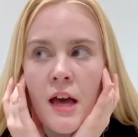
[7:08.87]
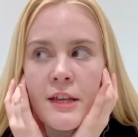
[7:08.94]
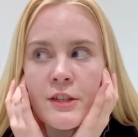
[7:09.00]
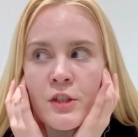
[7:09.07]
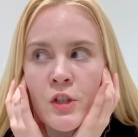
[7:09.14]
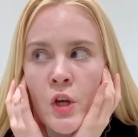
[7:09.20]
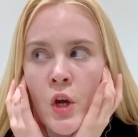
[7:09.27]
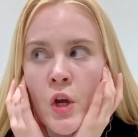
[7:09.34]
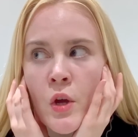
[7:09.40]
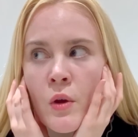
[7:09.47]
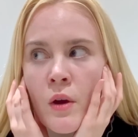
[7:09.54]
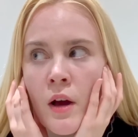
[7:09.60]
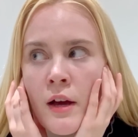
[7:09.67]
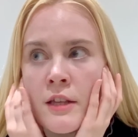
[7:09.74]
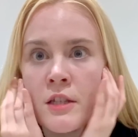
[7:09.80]

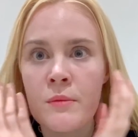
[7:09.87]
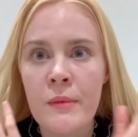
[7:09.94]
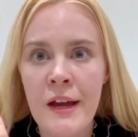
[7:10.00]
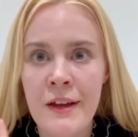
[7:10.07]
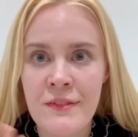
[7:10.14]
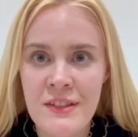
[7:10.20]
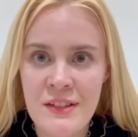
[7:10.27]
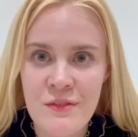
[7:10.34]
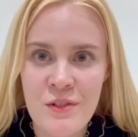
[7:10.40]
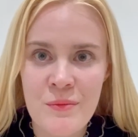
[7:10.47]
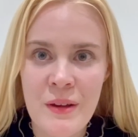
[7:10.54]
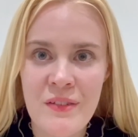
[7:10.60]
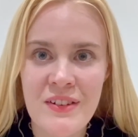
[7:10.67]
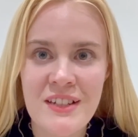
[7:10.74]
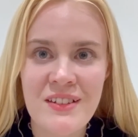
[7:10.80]
So as you might have seen from
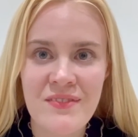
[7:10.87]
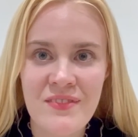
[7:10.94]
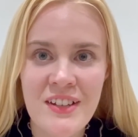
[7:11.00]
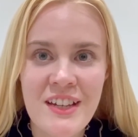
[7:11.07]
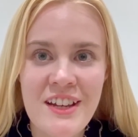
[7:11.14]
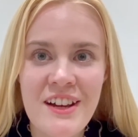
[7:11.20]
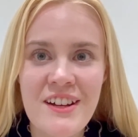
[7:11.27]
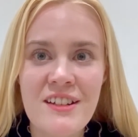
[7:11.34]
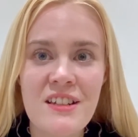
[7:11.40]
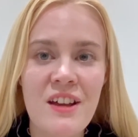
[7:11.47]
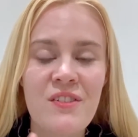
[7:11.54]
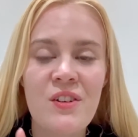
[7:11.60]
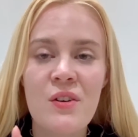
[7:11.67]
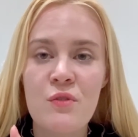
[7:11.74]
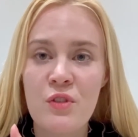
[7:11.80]
my recent videos,
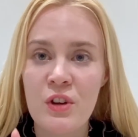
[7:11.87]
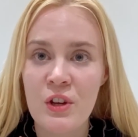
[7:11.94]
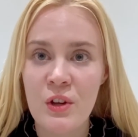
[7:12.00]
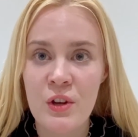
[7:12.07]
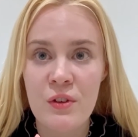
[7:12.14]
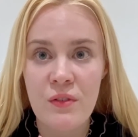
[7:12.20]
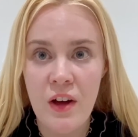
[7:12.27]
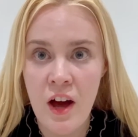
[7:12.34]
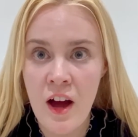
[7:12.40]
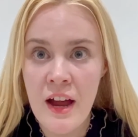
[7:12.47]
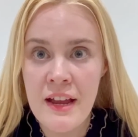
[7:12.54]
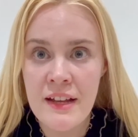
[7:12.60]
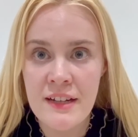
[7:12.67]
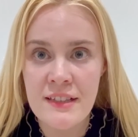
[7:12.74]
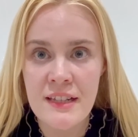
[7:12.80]
I've gone for a lot of
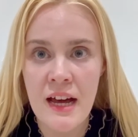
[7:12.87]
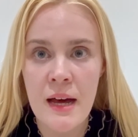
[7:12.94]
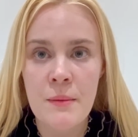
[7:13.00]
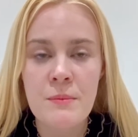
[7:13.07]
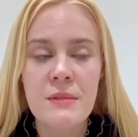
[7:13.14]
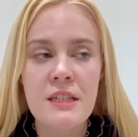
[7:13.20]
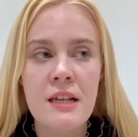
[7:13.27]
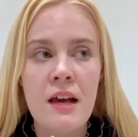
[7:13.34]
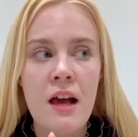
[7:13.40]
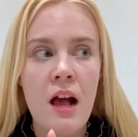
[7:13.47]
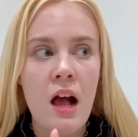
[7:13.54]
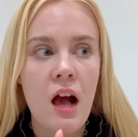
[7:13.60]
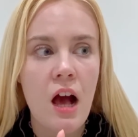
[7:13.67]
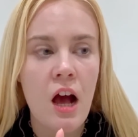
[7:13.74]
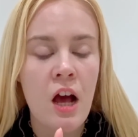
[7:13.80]
eye exams,
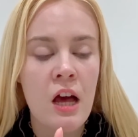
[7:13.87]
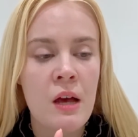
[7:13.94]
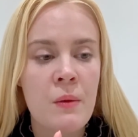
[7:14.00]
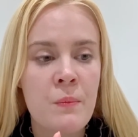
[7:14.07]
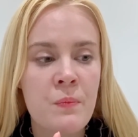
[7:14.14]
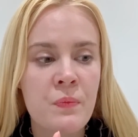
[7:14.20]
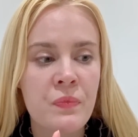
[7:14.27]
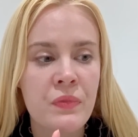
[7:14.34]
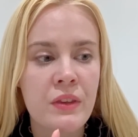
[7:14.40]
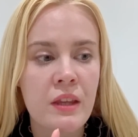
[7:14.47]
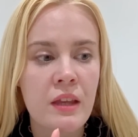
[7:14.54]
and